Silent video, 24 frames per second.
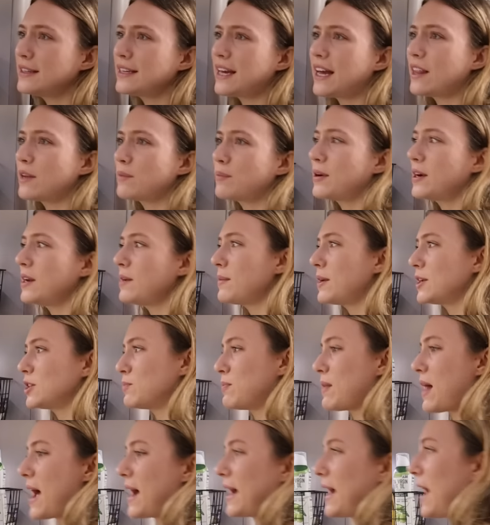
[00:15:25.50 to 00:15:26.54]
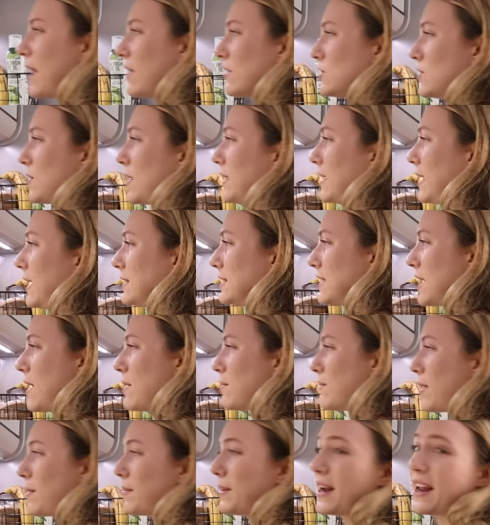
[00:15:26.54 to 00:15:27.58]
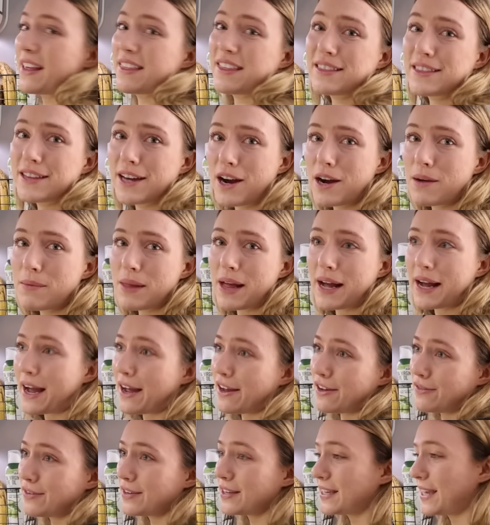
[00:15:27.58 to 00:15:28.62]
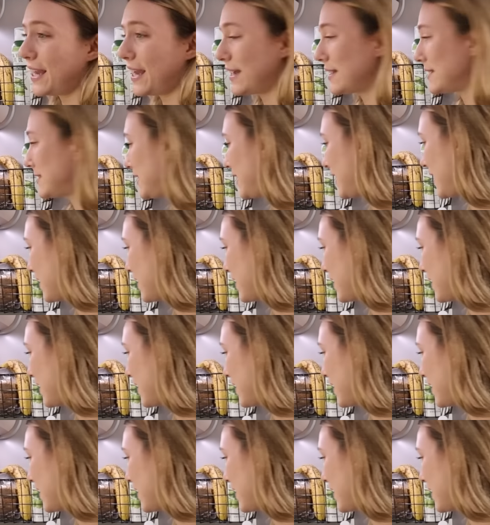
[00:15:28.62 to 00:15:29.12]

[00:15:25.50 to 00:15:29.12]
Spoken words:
Yeah, they're pretty much blackout, so at nighttime, I mean, I think they are blackout. You really can't see